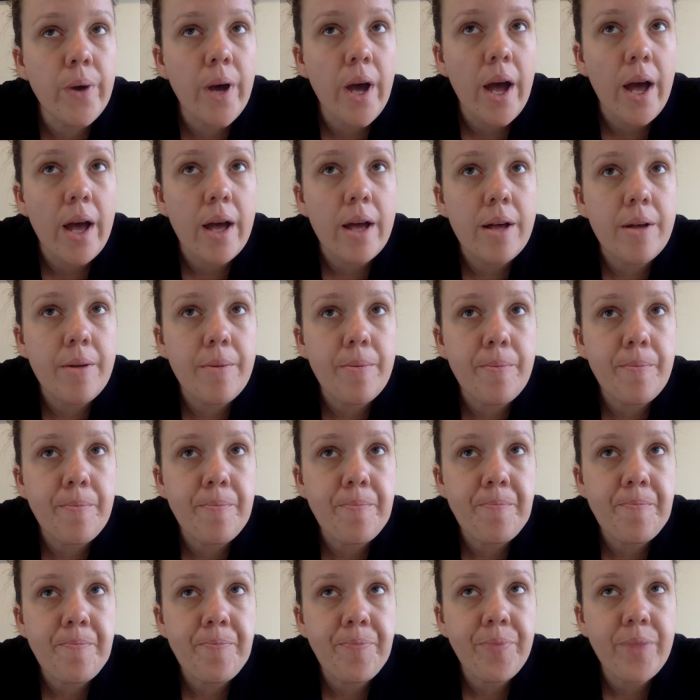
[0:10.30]

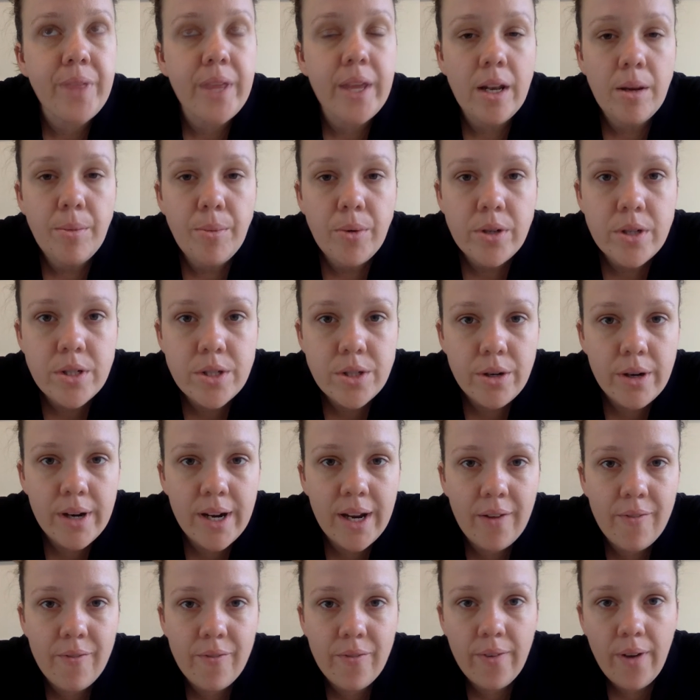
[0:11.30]
in a
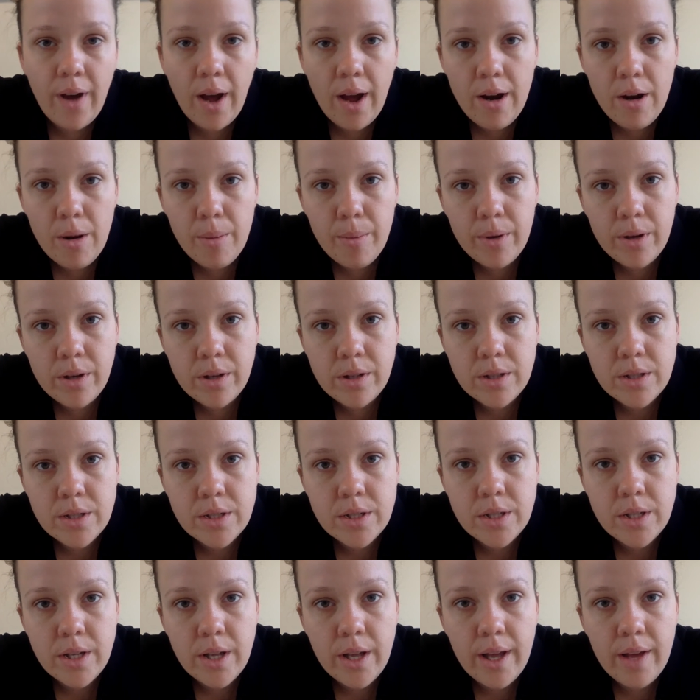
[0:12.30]
Montessori environment,
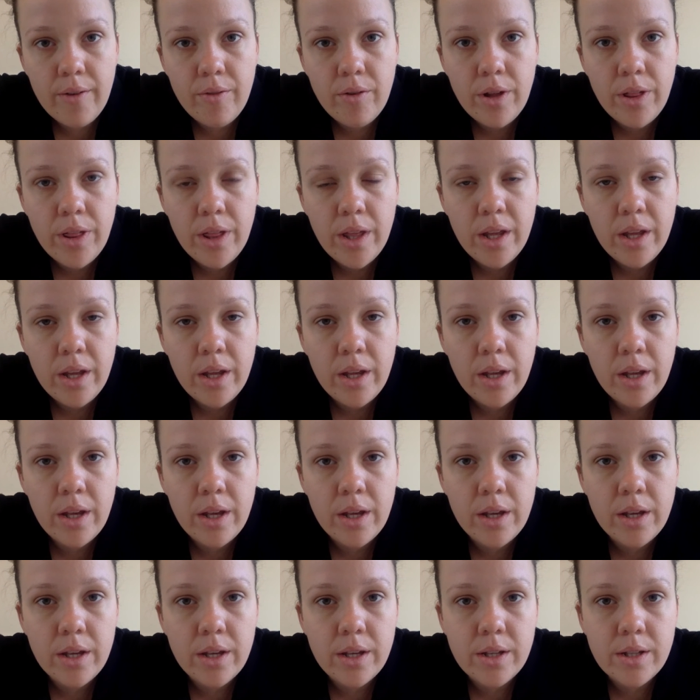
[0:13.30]
everything
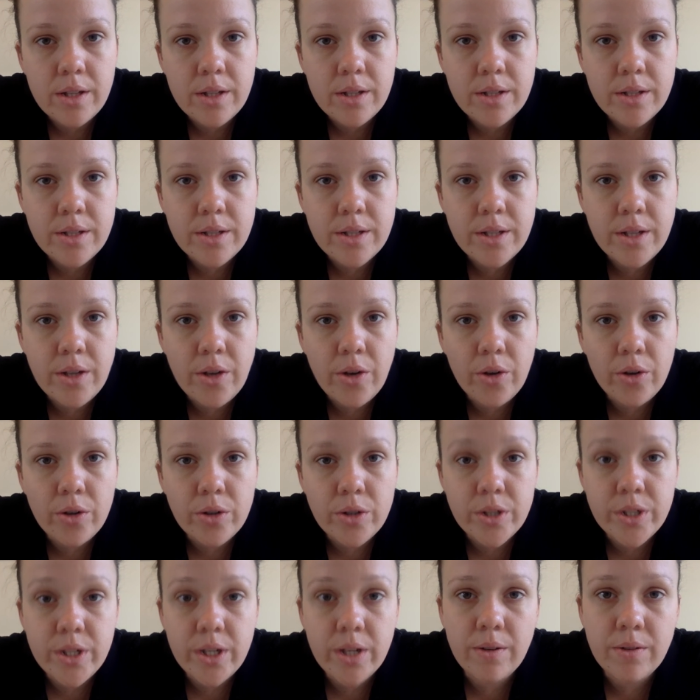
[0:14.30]
is on
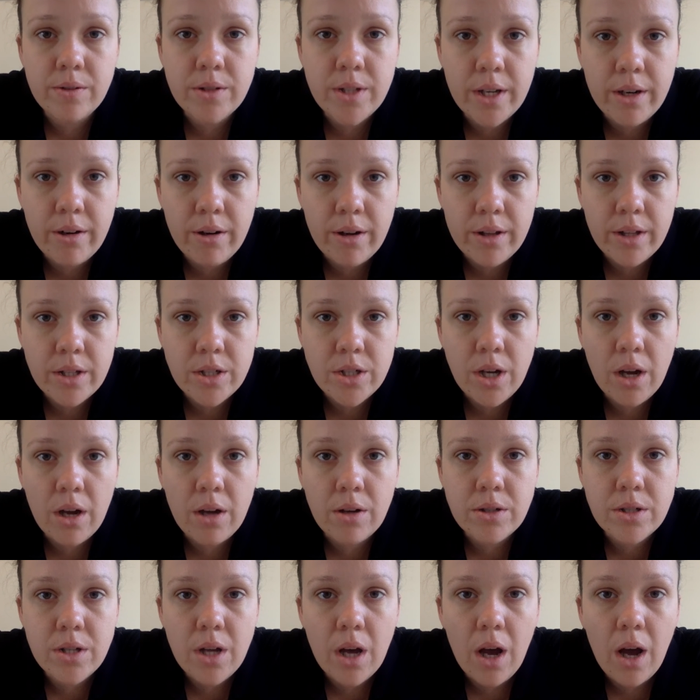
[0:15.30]
shelves that are at the
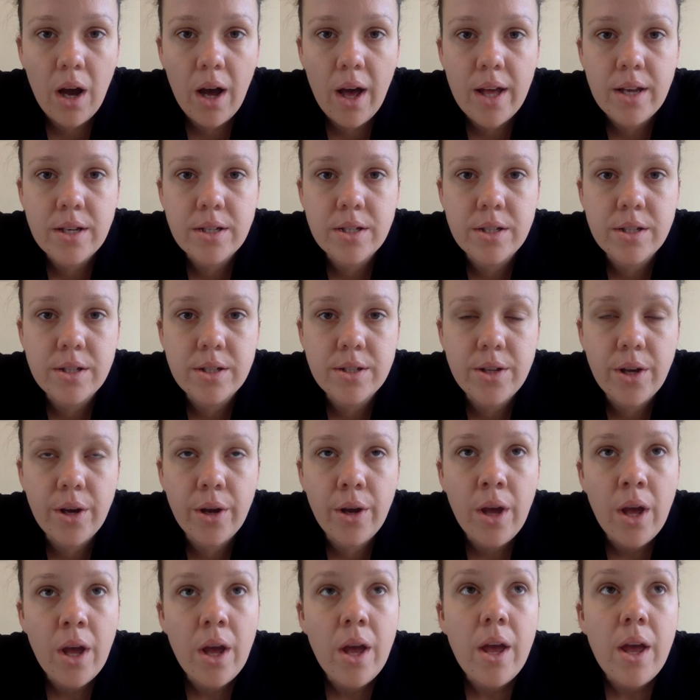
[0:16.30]
child's height. So
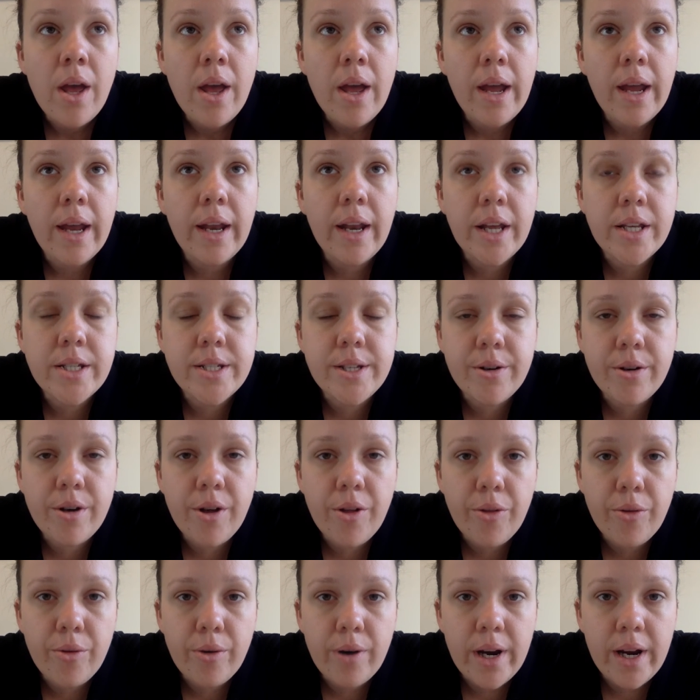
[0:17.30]
in a 0
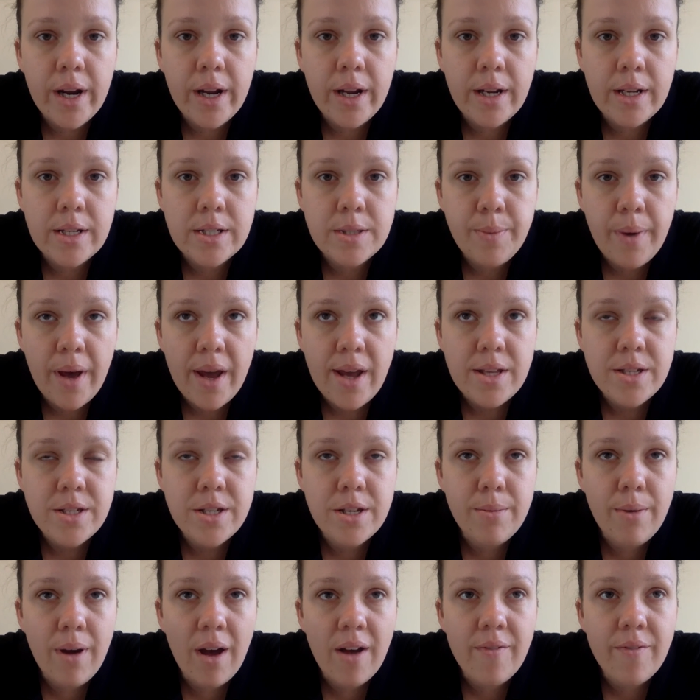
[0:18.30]
to 3 space,
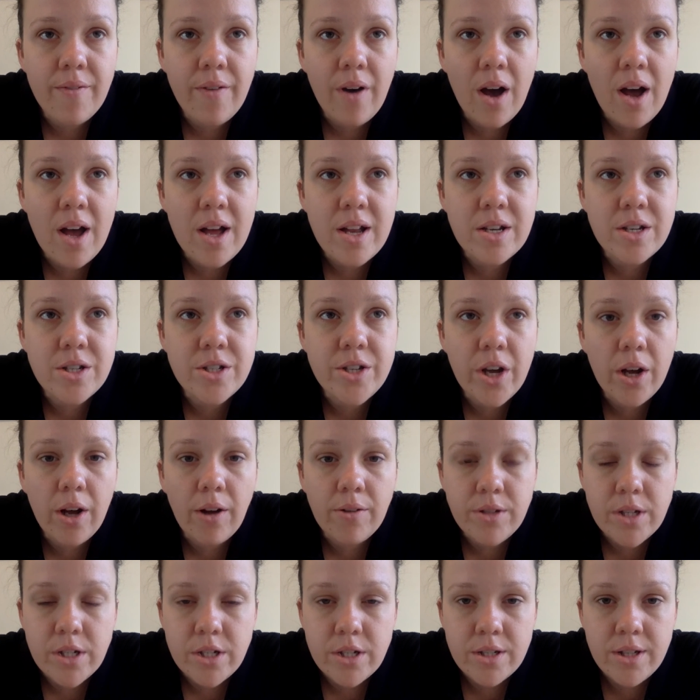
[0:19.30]
you might find
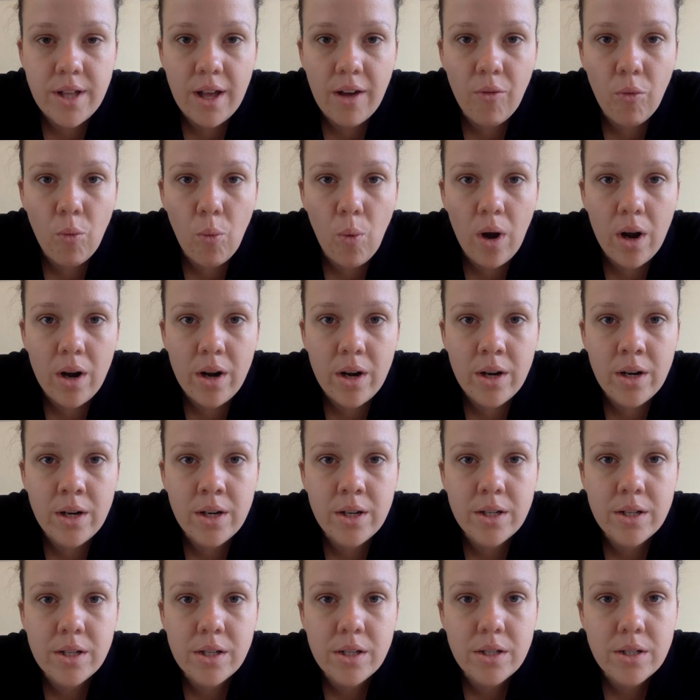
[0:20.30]
shelves that just have one
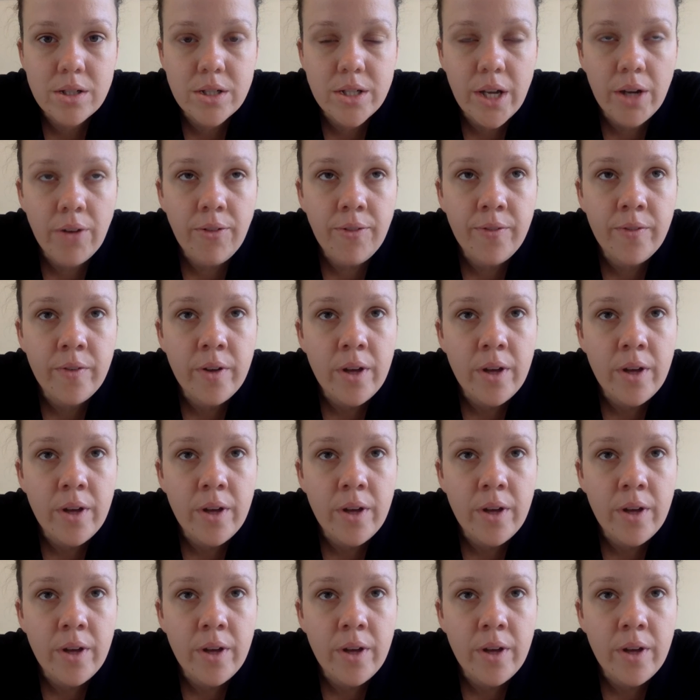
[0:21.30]
shelf